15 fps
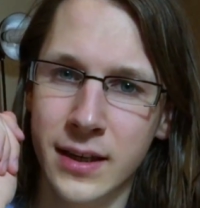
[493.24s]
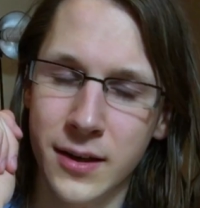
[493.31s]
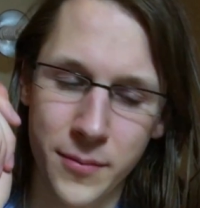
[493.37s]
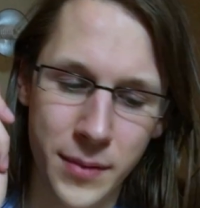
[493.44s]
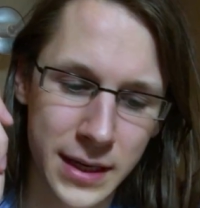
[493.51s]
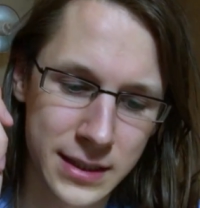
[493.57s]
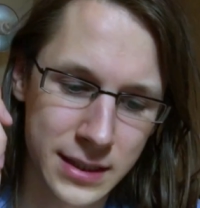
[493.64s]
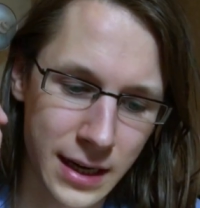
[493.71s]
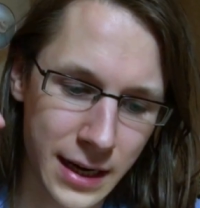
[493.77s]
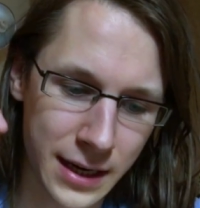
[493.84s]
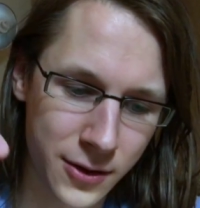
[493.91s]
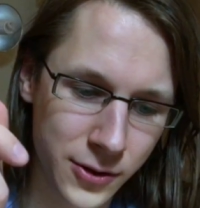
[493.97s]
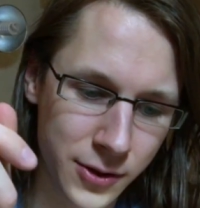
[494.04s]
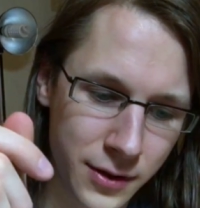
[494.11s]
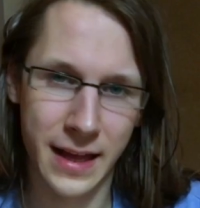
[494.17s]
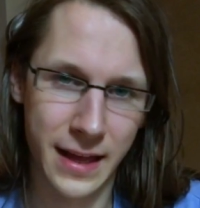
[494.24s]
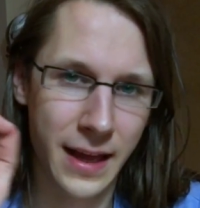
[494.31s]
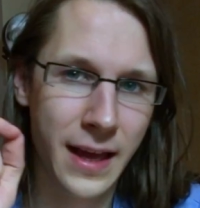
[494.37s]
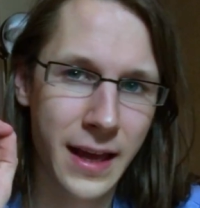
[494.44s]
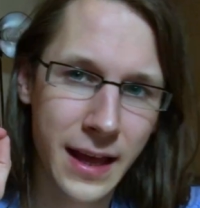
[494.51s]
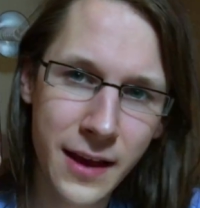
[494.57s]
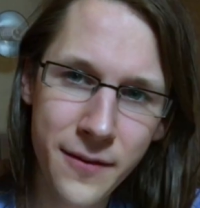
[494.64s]
the best I could.
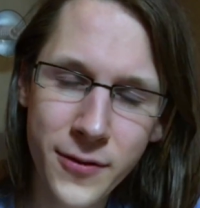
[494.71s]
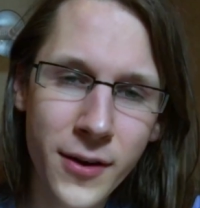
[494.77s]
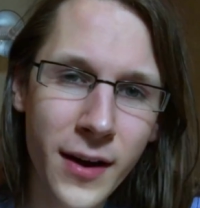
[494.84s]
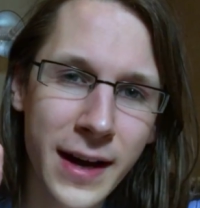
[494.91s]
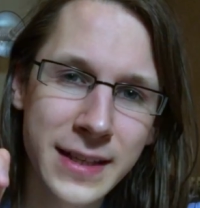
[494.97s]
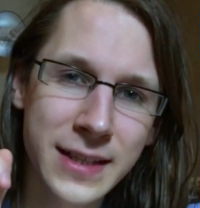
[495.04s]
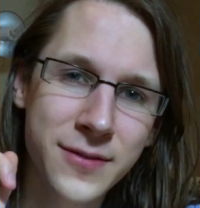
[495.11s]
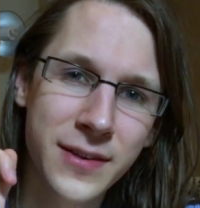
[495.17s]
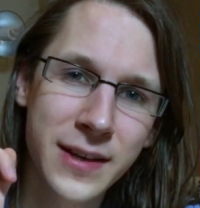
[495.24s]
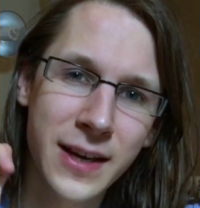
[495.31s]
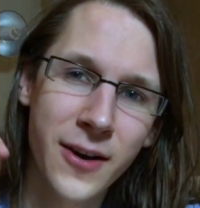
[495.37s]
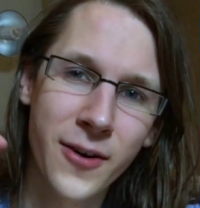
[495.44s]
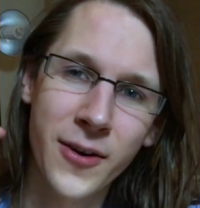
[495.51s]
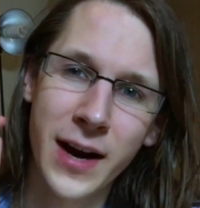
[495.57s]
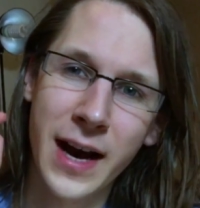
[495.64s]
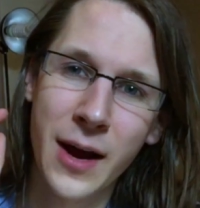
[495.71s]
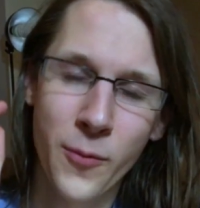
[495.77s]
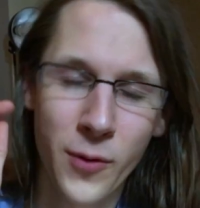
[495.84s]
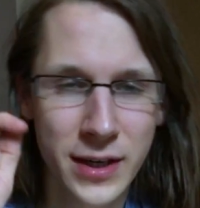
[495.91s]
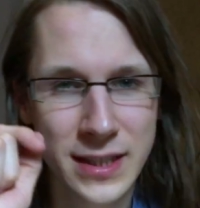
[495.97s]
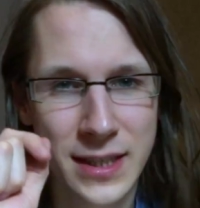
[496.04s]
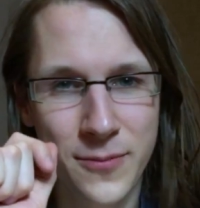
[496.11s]
If you like this video
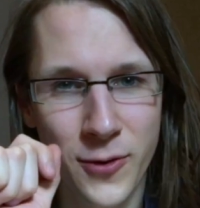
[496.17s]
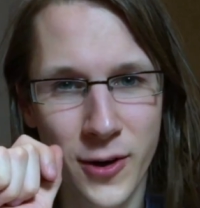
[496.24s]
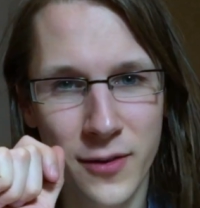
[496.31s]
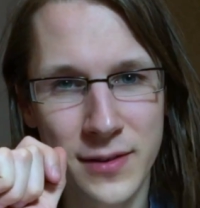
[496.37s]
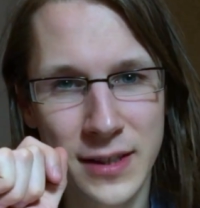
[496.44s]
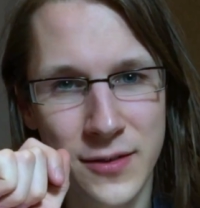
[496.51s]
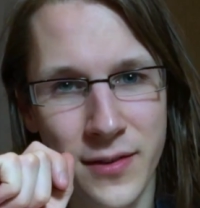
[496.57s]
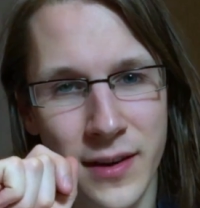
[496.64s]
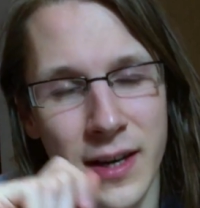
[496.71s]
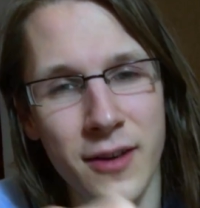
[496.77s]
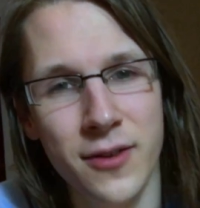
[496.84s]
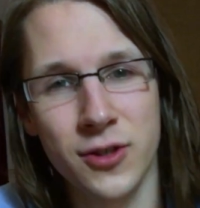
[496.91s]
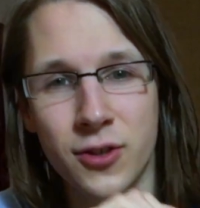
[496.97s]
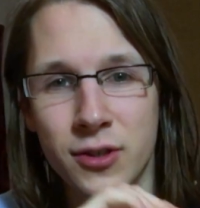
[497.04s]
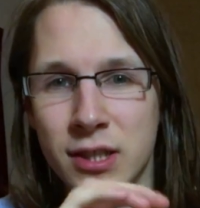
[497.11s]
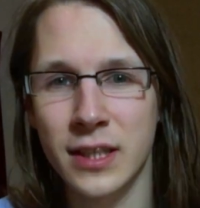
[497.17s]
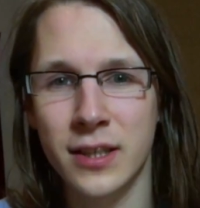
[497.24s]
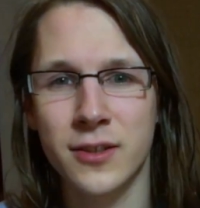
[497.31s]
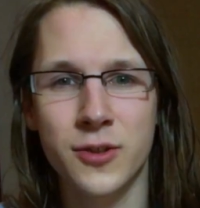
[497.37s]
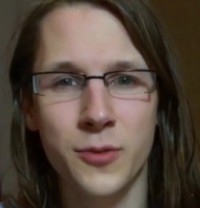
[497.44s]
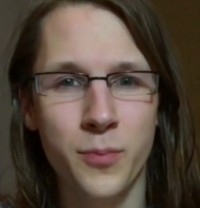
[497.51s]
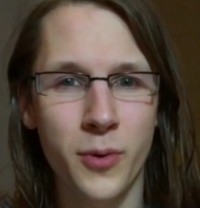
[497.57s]
and want to see more of these videos,
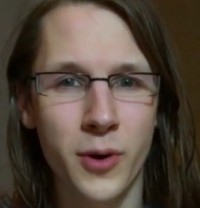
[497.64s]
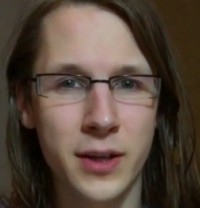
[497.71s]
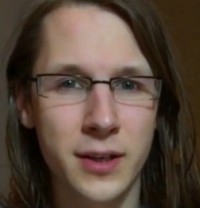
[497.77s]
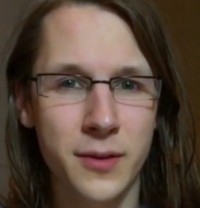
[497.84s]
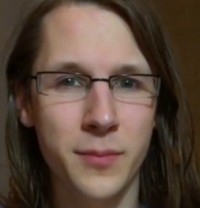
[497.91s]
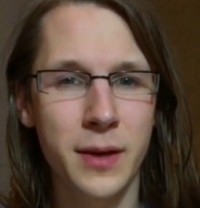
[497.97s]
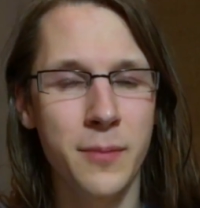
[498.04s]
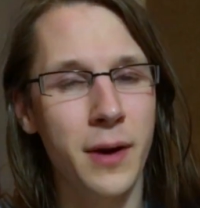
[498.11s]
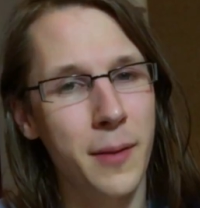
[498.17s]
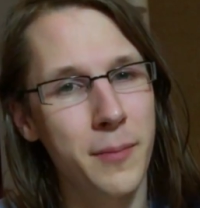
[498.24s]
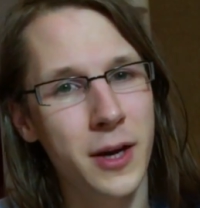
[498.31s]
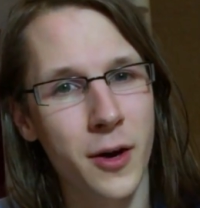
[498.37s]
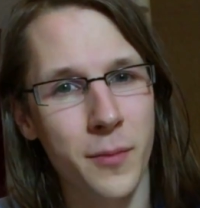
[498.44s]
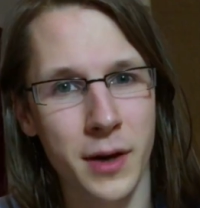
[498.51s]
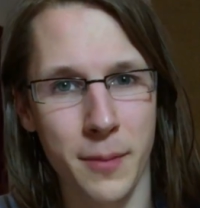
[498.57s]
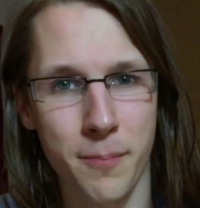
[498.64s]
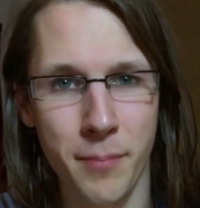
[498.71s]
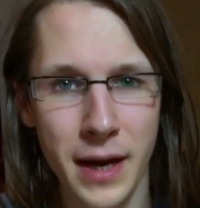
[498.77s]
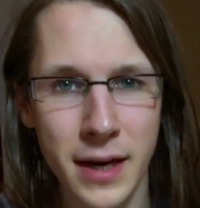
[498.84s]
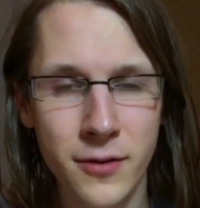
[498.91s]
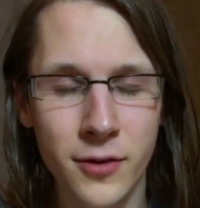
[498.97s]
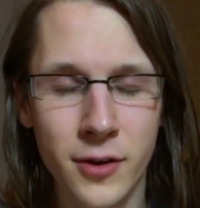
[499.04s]
consider supporting me by becoming a
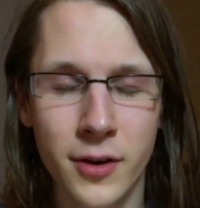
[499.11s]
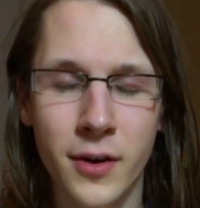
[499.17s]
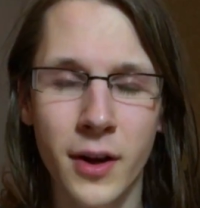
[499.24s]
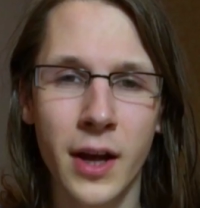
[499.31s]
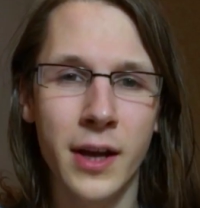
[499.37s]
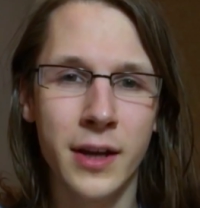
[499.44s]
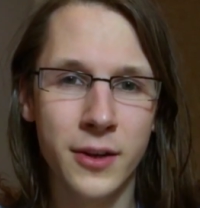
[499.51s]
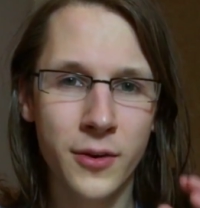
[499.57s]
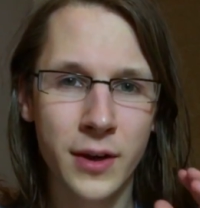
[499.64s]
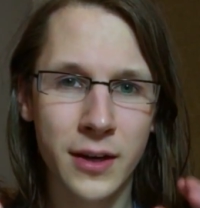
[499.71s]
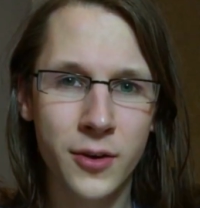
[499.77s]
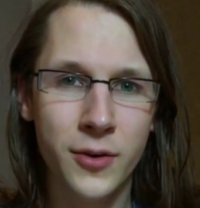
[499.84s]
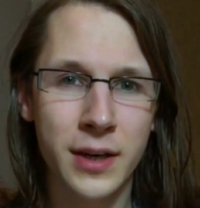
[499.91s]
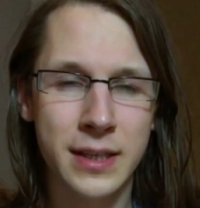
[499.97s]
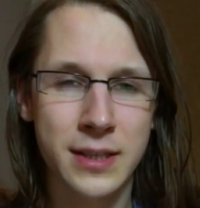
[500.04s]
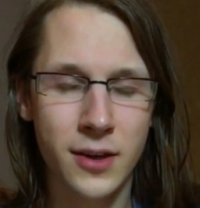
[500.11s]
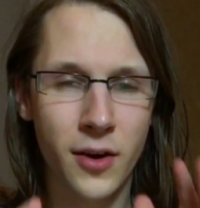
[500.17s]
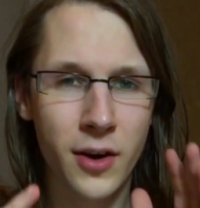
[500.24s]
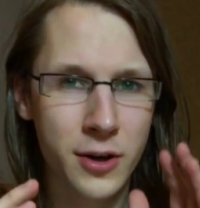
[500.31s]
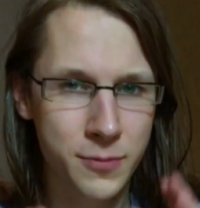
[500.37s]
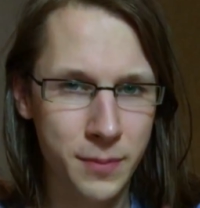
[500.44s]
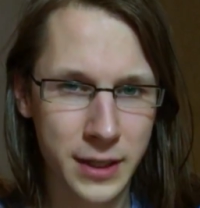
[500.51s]
patron. You can do this
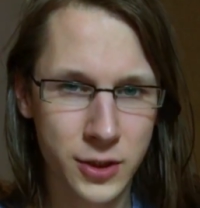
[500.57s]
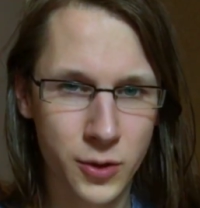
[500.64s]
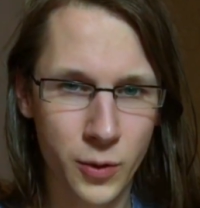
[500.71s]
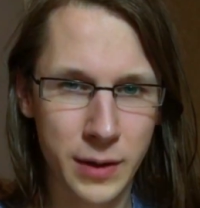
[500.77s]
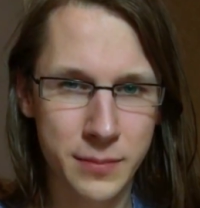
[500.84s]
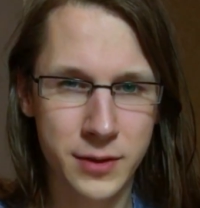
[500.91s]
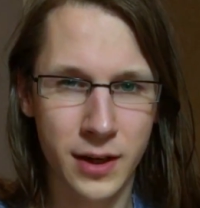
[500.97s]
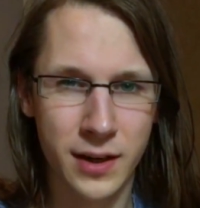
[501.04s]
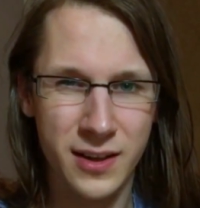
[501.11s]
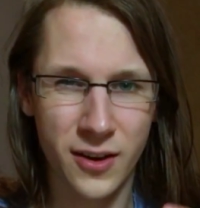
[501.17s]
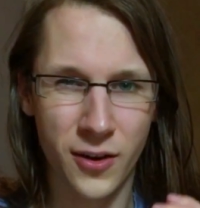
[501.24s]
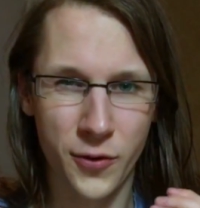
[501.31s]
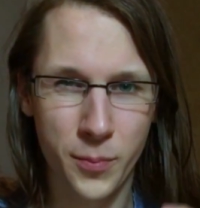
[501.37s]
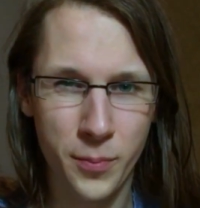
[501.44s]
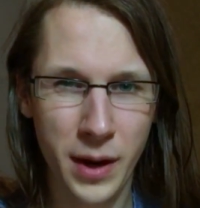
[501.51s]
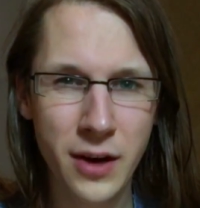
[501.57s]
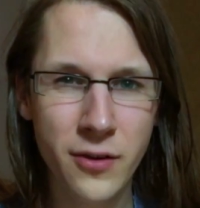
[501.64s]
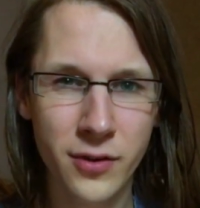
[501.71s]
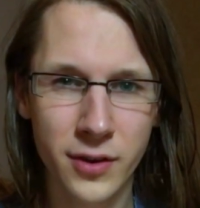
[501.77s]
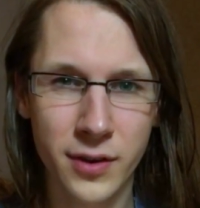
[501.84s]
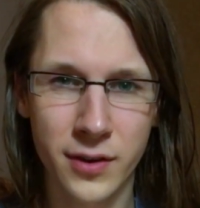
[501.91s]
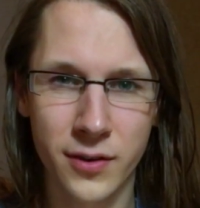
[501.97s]
on a special website called
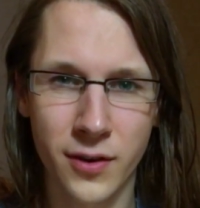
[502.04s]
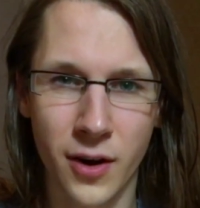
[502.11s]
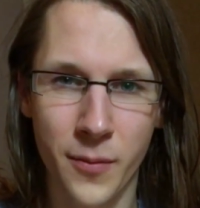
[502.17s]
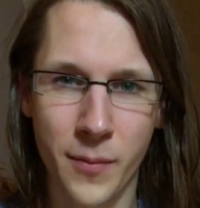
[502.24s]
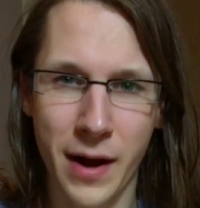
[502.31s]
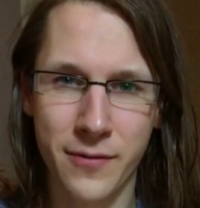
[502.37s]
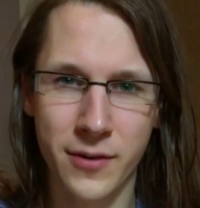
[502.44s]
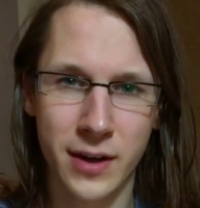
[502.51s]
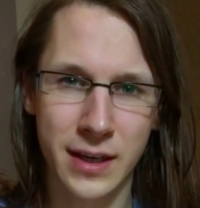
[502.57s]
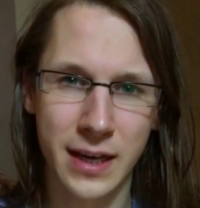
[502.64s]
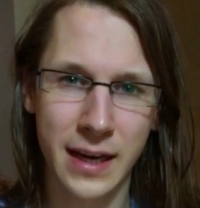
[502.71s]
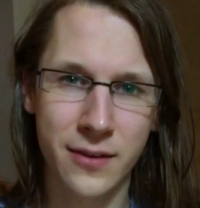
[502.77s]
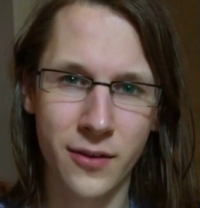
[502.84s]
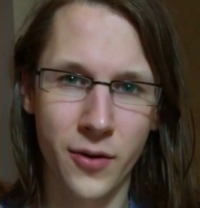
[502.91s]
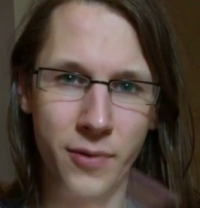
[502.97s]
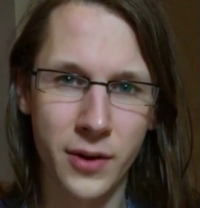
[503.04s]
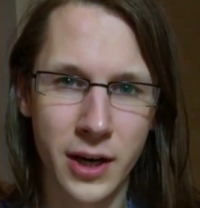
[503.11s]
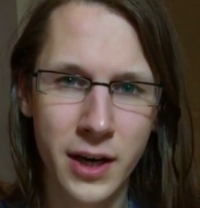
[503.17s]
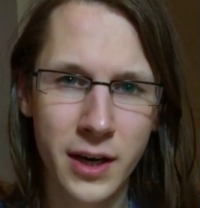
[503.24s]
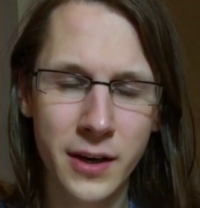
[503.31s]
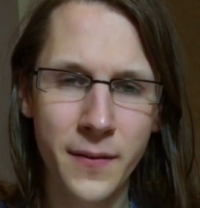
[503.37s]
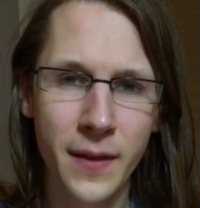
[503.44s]
patreon.com. I've got it linked over
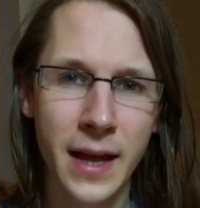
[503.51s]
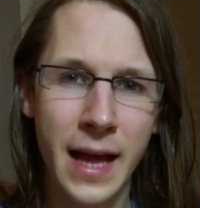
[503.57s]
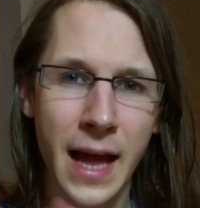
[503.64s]
here.